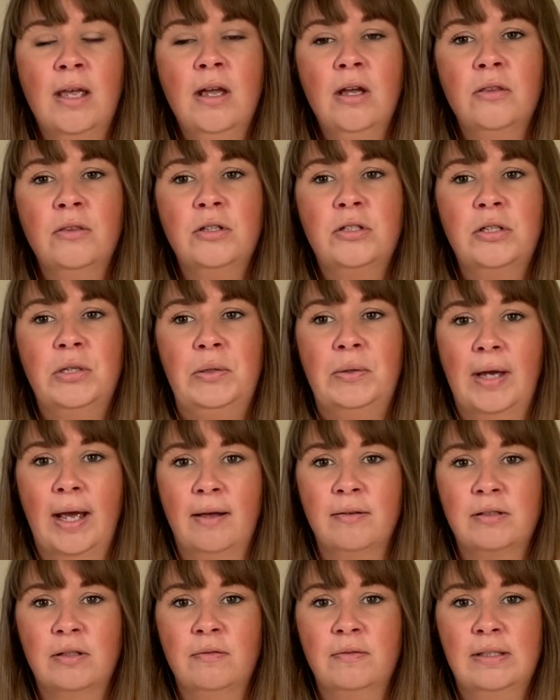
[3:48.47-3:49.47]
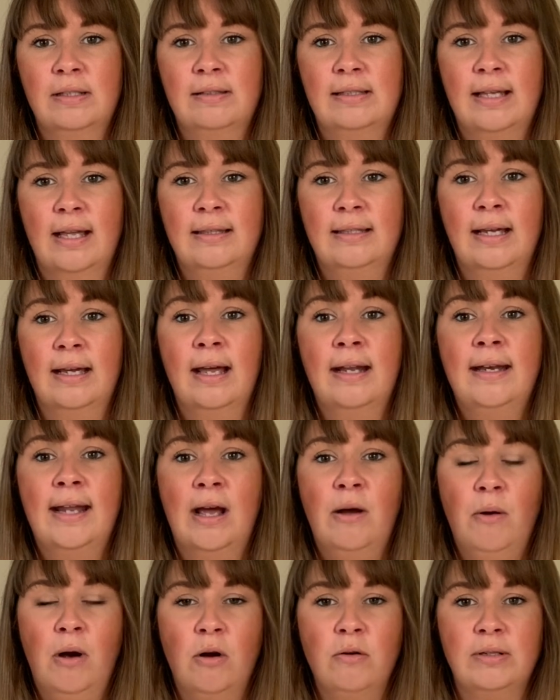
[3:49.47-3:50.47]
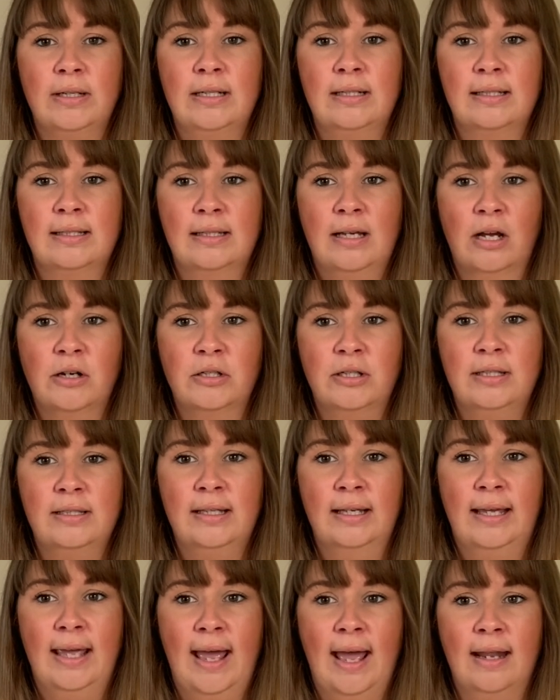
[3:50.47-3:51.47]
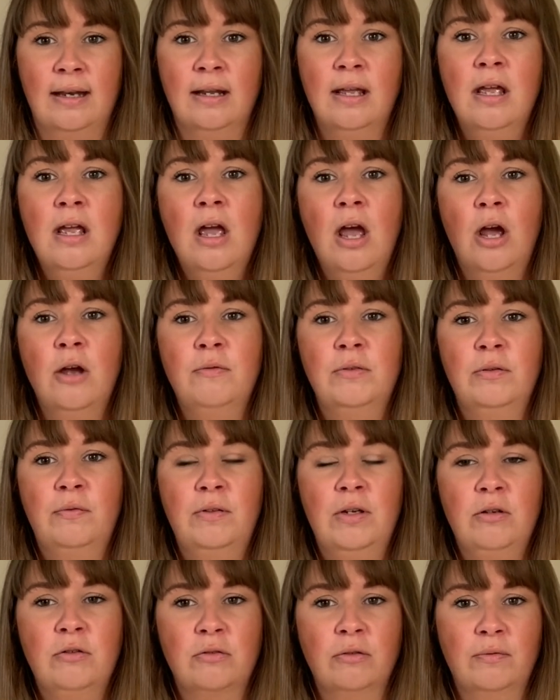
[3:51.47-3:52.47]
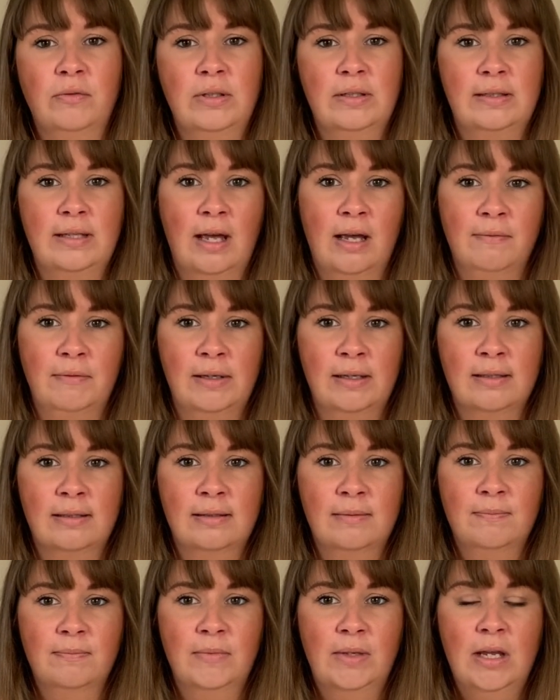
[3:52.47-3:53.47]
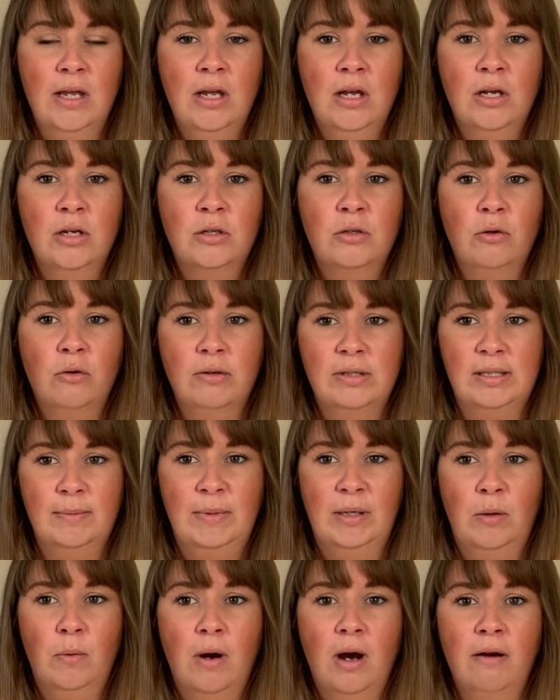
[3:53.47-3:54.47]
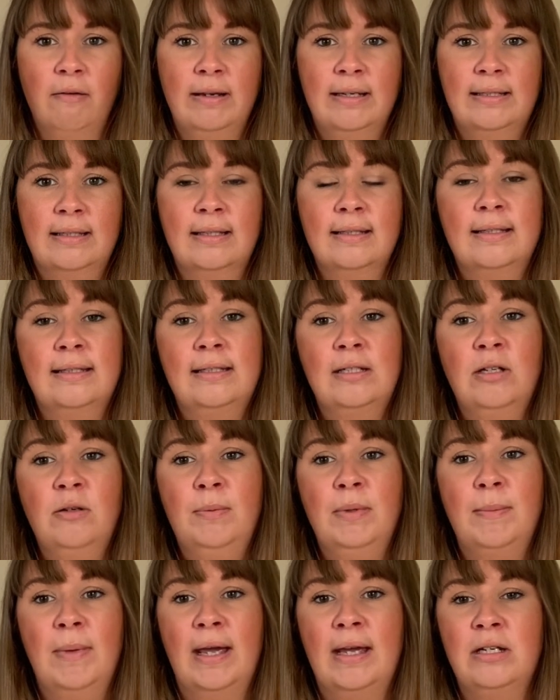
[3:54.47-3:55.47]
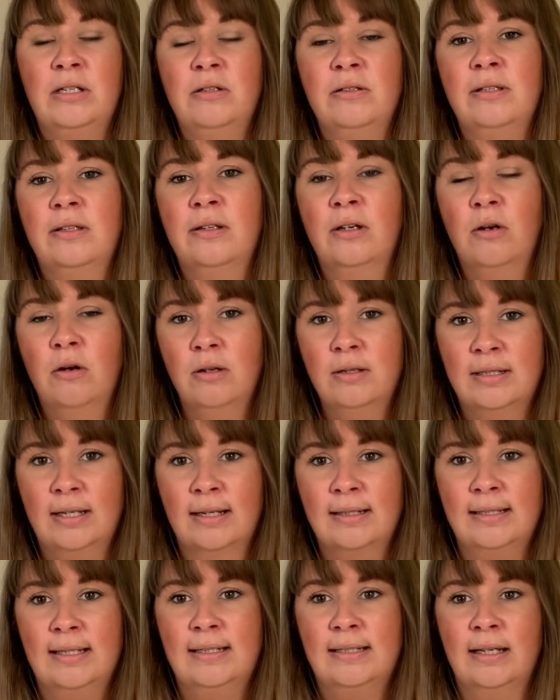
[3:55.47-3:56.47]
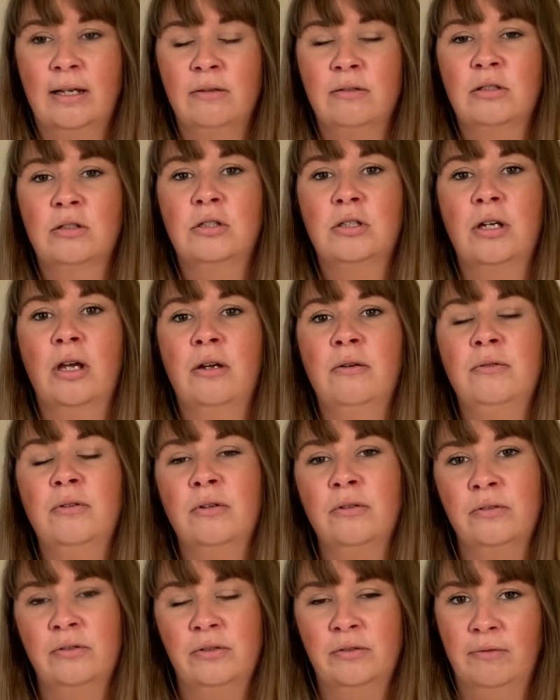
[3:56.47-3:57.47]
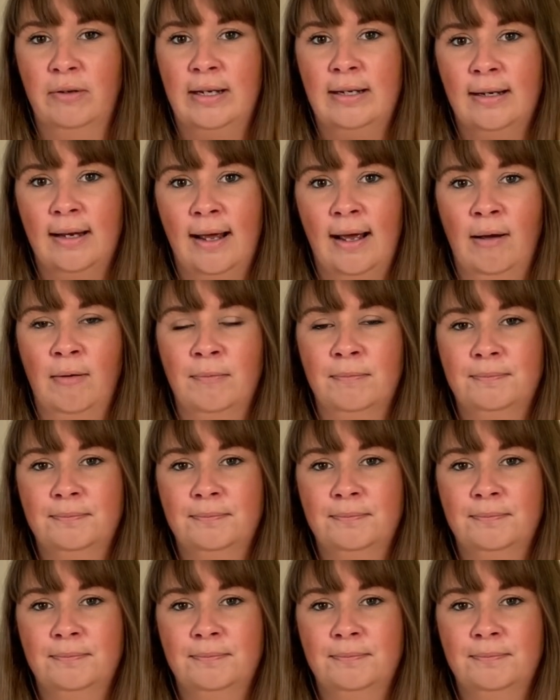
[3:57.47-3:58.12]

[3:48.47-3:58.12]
The two councils have said they are now holding discussions again over the future of the service. Tourism inquiries can still be made using the contact details shown on screen now.